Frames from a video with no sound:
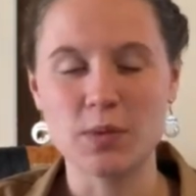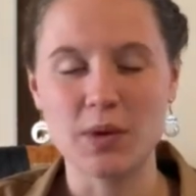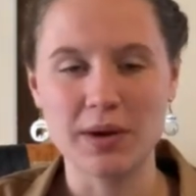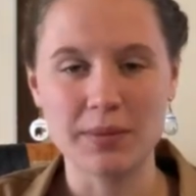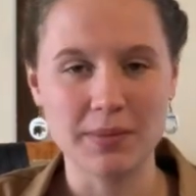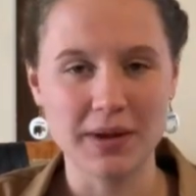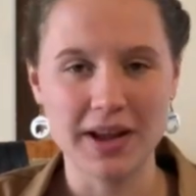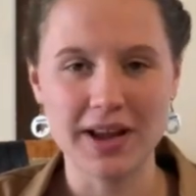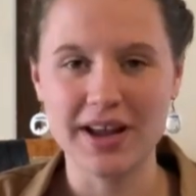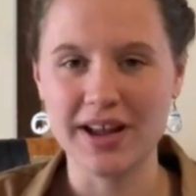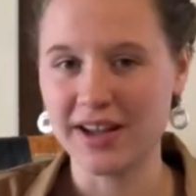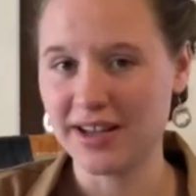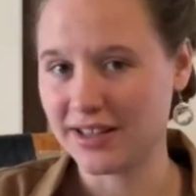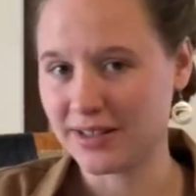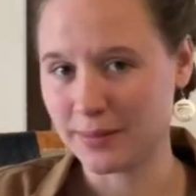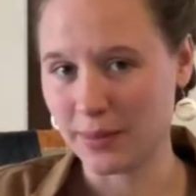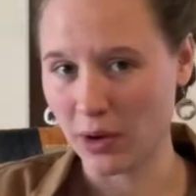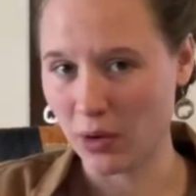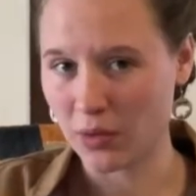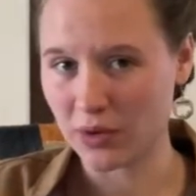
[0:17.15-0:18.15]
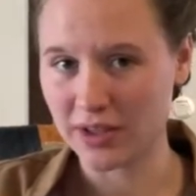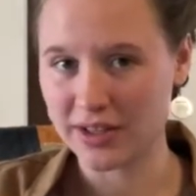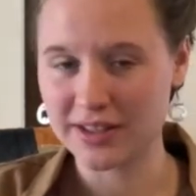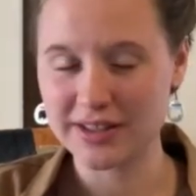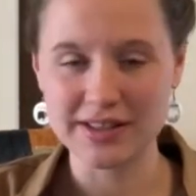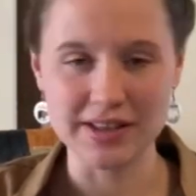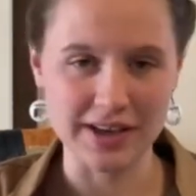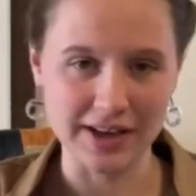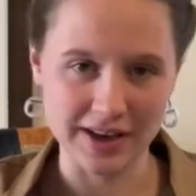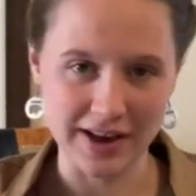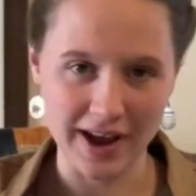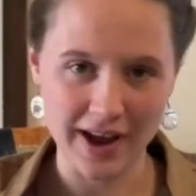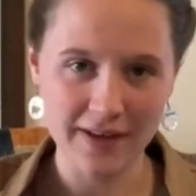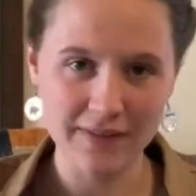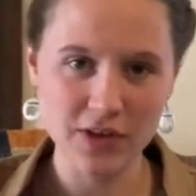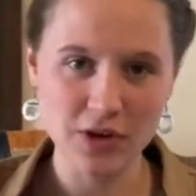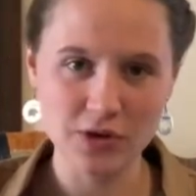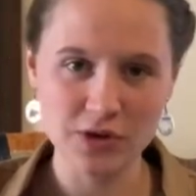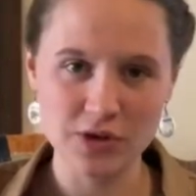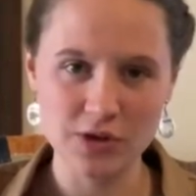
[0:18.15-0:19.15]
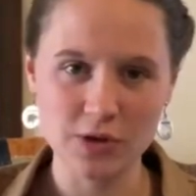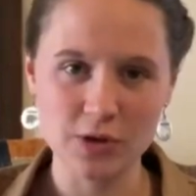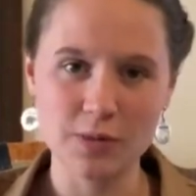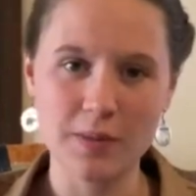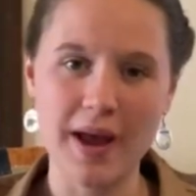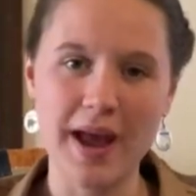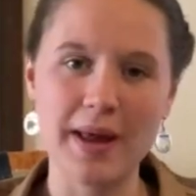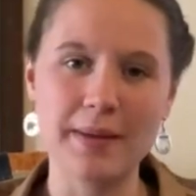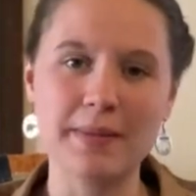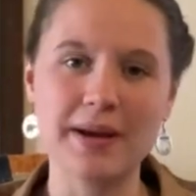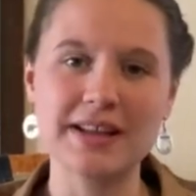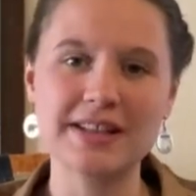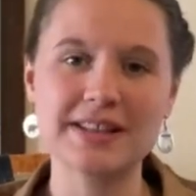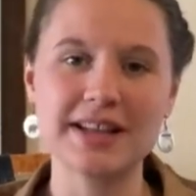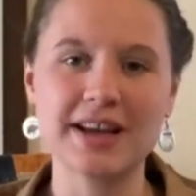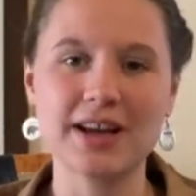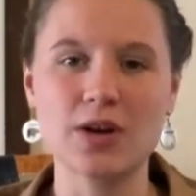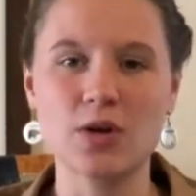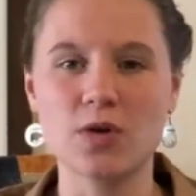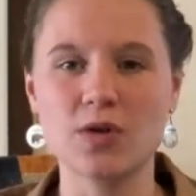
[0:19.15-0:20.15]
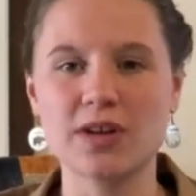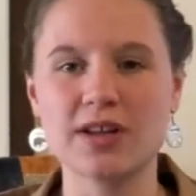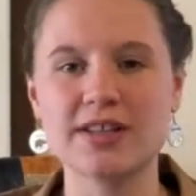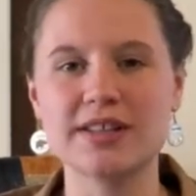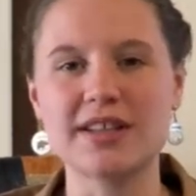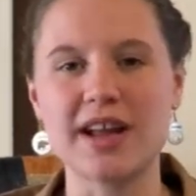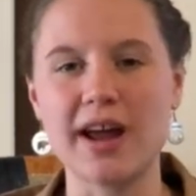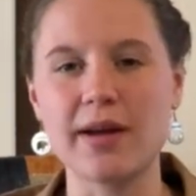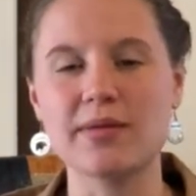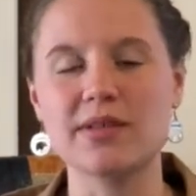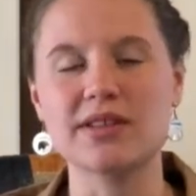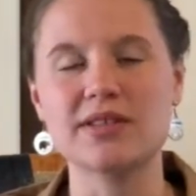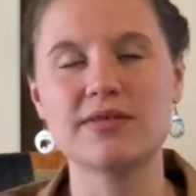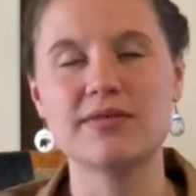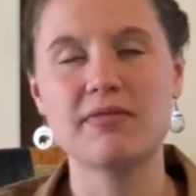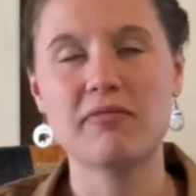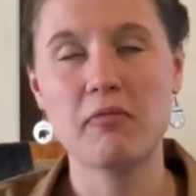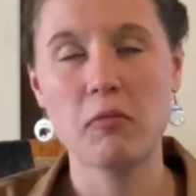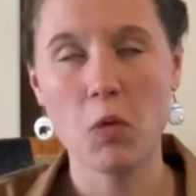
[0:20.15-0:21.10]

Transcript: One, because my oldest, I didn't have YouTube, and my second oldest, I was